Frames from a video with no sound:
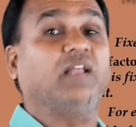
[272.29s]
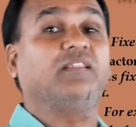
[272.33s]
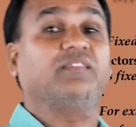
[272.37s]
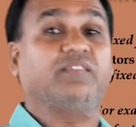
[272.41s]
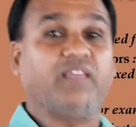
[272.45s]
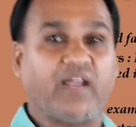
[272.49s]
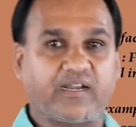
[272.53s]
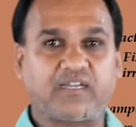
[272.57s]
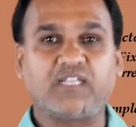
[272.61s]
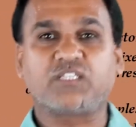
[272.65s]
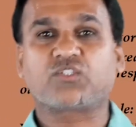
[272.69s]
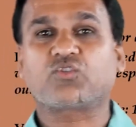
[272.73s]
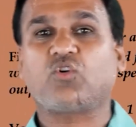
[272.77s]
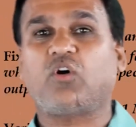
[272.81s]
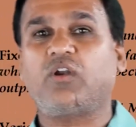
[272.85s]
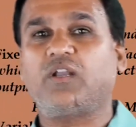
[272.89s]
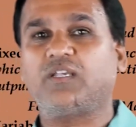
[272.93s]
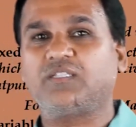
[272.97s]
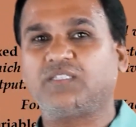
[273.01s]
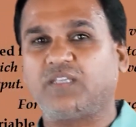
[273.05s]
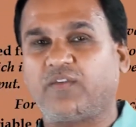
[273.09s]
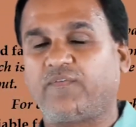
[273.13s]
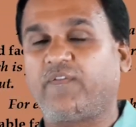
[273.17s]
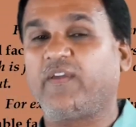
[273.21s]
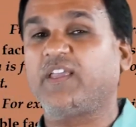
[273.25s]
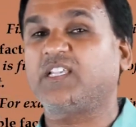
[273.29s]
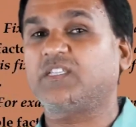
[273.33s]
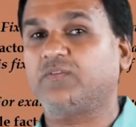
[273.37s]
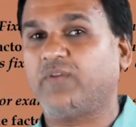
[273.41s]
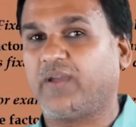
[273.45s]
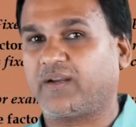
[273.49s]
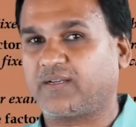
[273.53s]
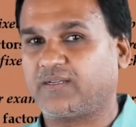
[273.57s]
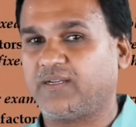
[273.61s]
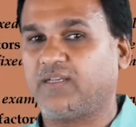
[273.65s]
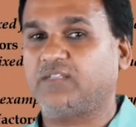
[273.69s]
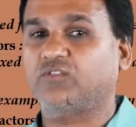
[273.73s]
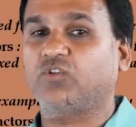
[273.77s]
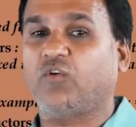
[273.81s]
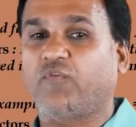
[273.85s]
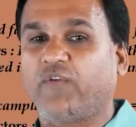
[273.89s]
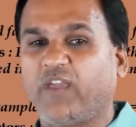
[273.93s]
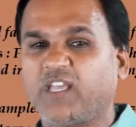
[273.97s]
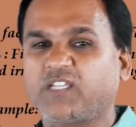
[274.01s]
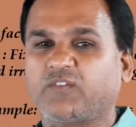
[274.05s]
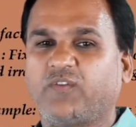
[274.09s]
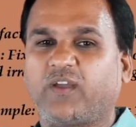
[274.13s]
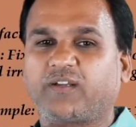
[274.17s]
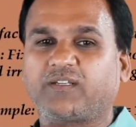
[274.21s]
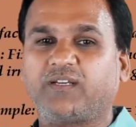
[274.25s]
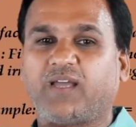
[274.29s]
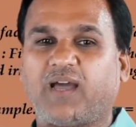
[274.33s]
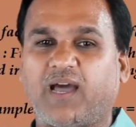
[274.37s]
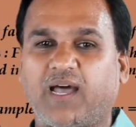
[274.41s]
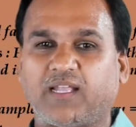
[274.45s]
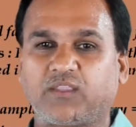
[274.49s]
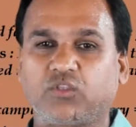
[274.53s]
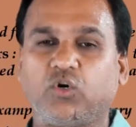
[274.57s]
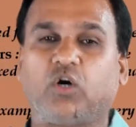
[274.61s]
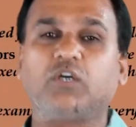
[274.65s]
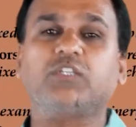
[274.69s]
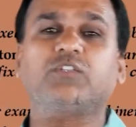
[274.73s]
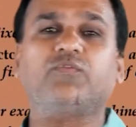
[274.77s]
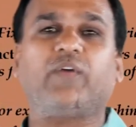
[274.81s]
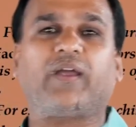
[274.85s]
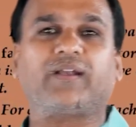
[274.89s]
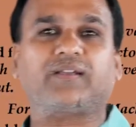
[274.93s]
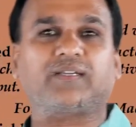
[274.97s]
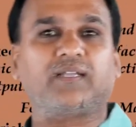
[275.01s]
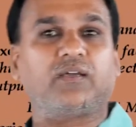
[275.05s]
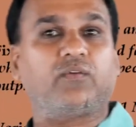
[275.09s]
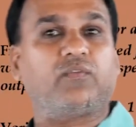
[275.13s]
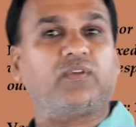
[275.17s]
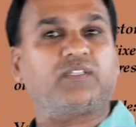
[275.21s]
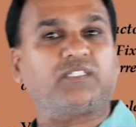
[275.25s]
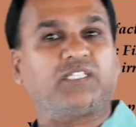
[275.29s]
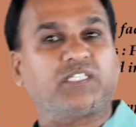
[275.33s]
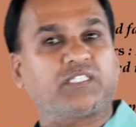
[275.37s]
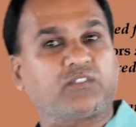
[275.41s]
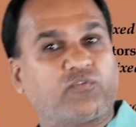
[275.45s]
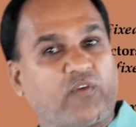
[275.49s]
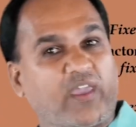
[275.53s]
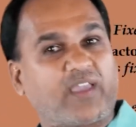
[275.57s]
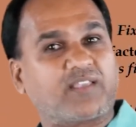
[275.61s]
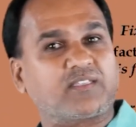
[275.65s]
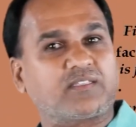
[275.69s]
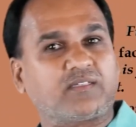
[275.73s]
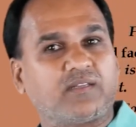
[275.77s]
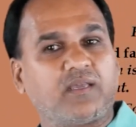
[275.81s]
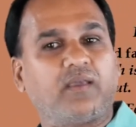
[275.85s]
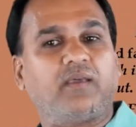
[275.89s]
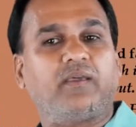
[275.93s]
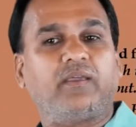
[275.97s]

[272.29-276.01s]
That is called as a fixed factor. So fixed factor are those factors which is fixed